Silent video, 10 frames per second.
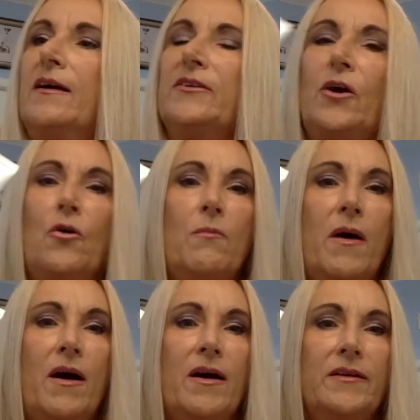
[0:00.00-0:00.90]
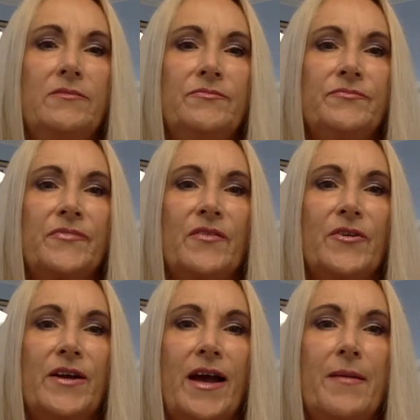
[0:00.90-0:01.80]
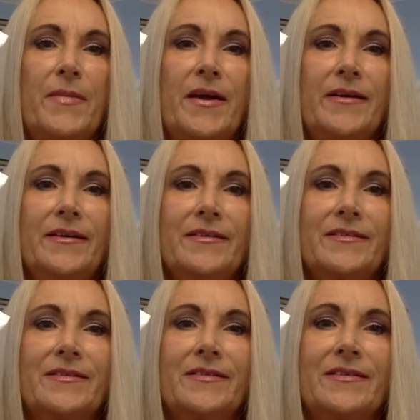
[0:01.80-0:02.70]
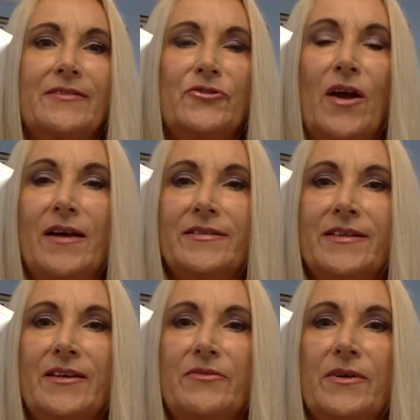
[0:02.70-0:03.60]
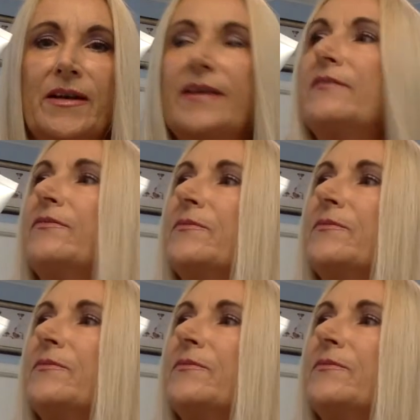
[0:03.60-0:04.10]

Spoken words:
Gold Bond for diabetics, dry skin relief.